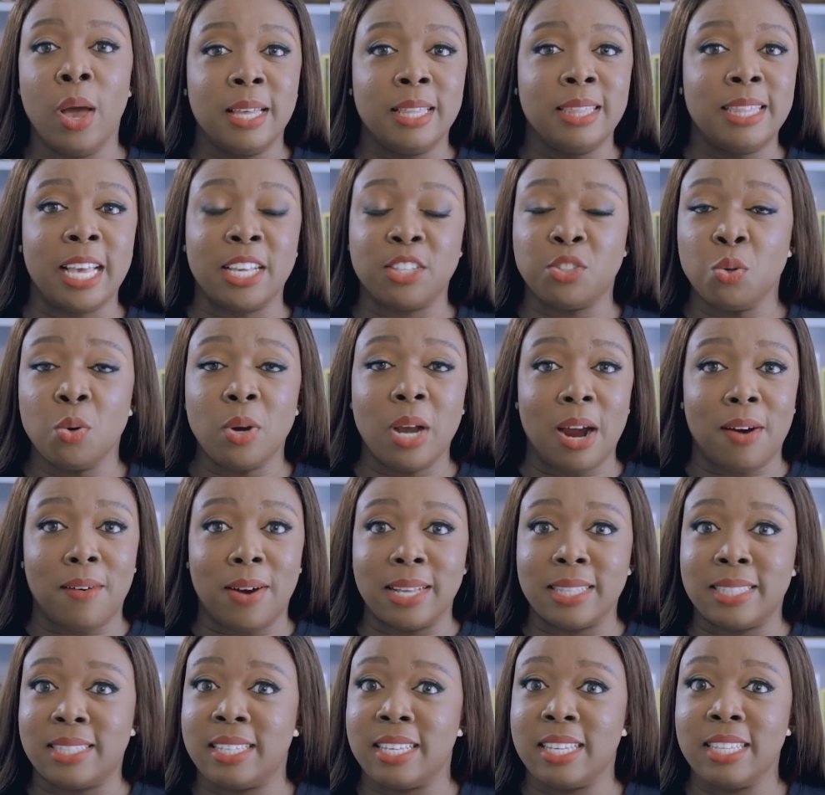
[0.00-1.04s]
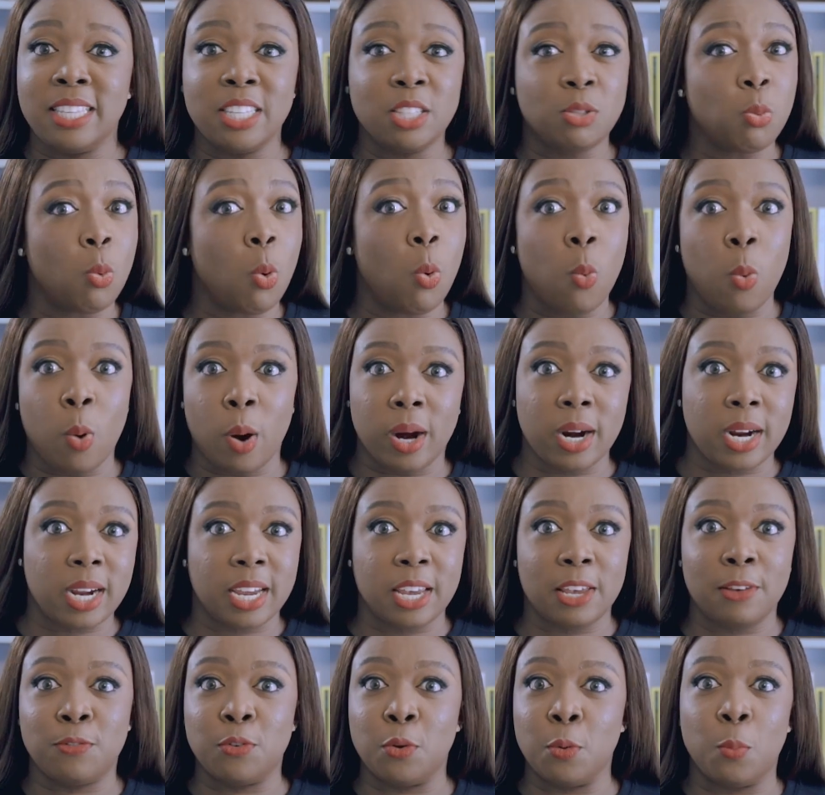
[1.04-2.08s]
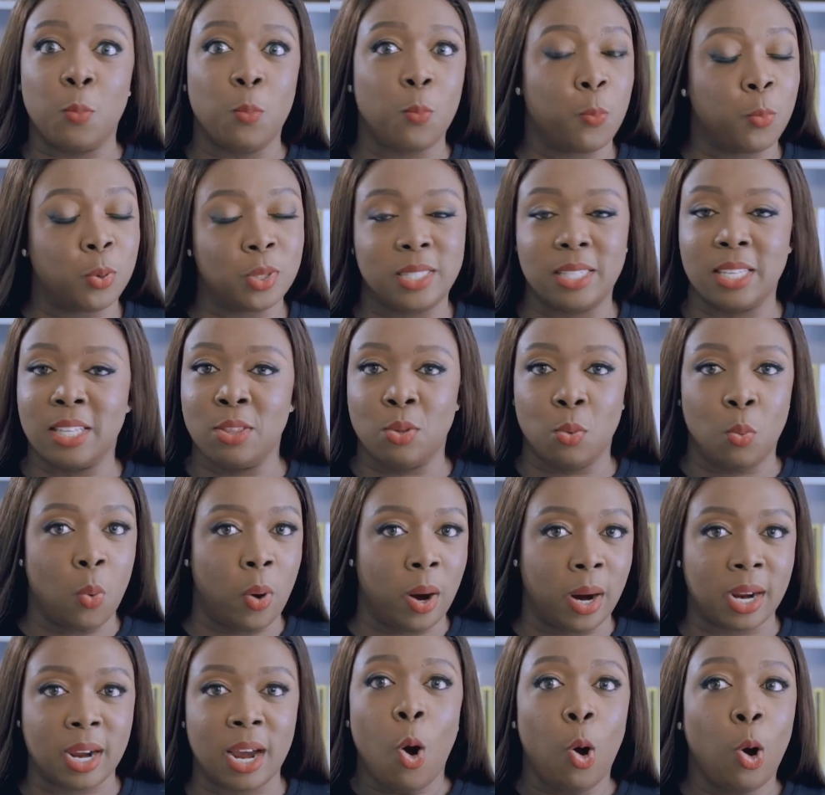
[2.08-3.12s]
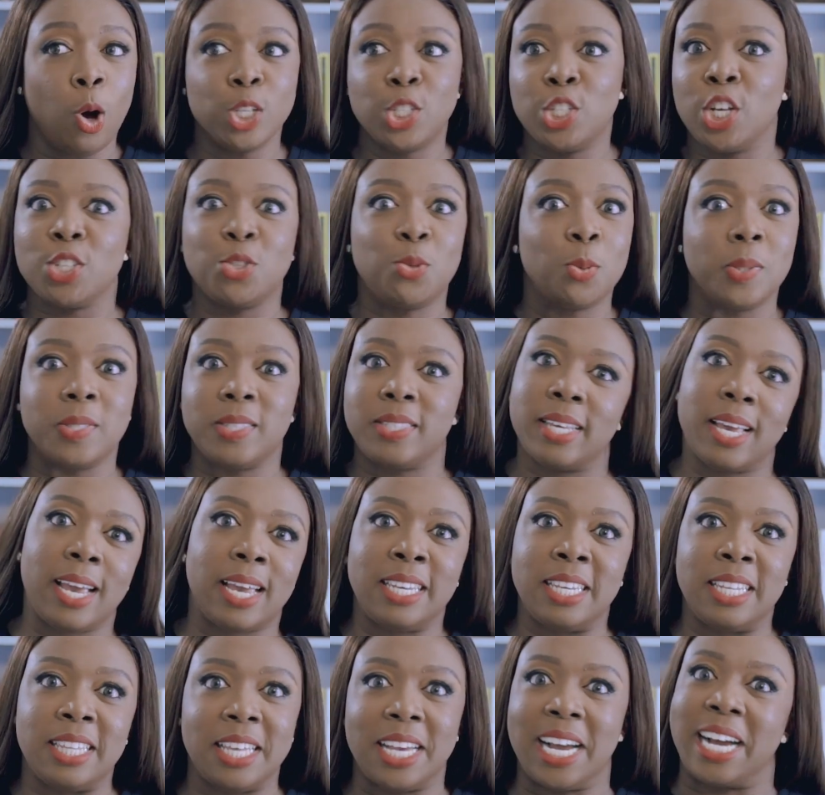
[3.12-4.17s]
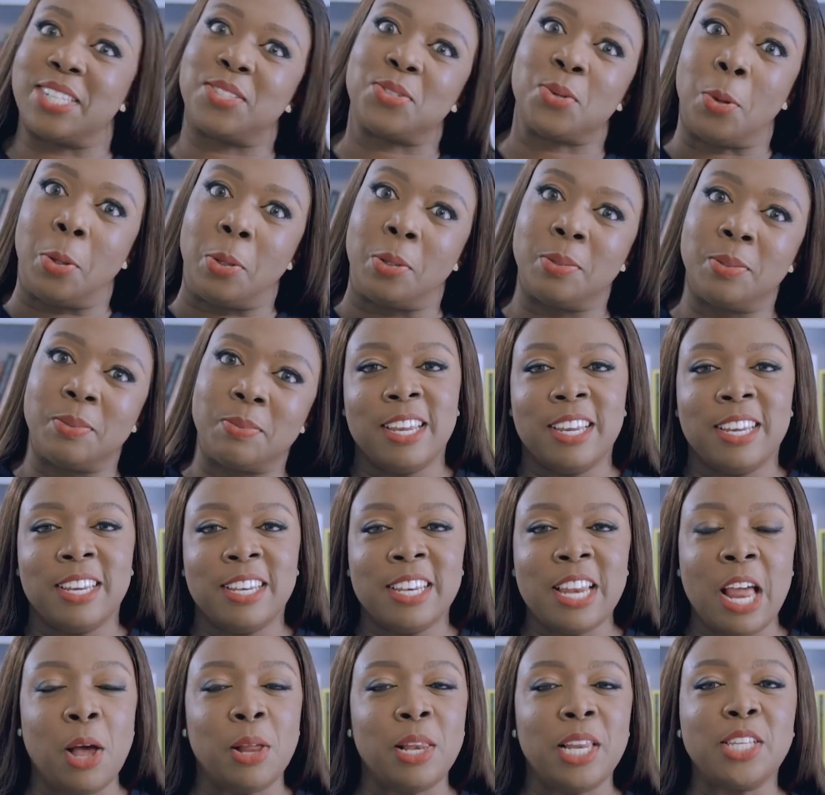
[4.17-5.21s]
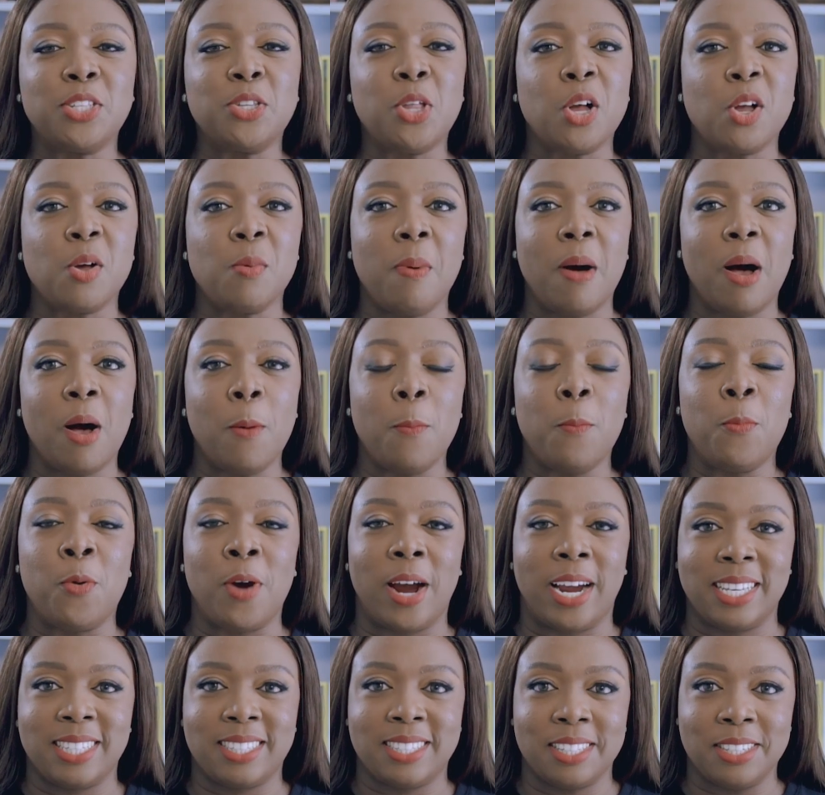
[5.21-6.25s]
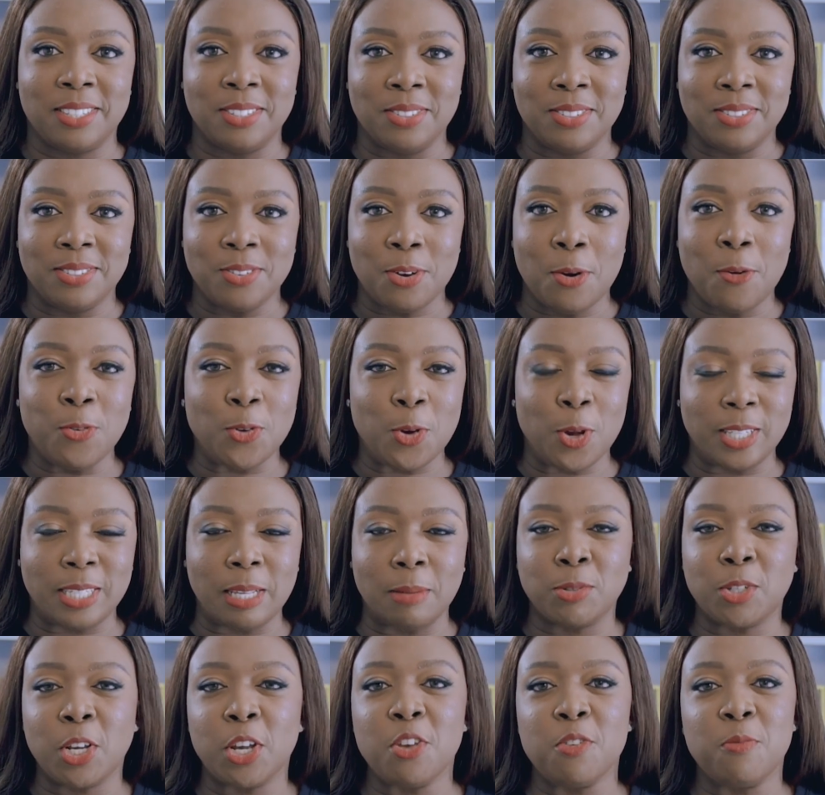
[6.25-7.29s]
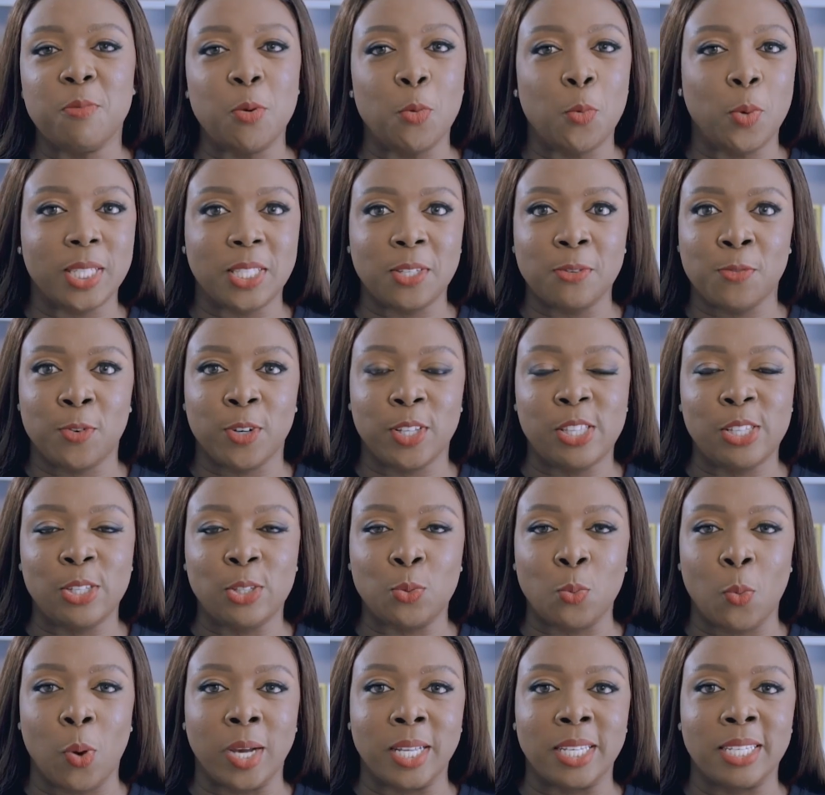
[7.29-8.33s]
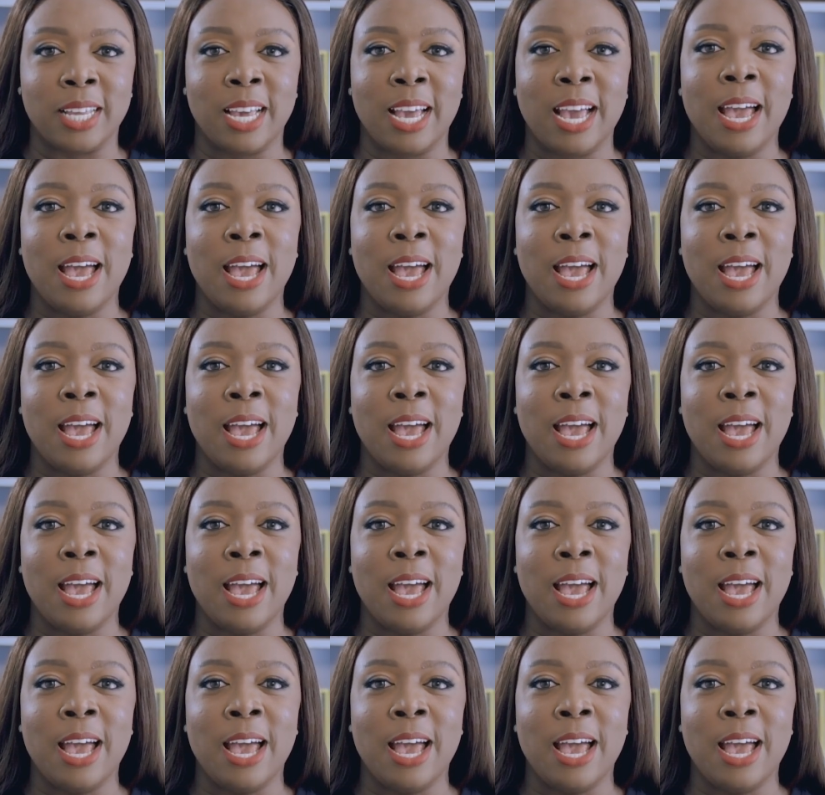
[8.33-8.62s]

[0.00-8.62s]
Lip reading: There's no guarantee. This will work if you put in the work, or just don't say anything at all. Now, let's talk about pricing. Of course, I'm sure you've been waiting for this one.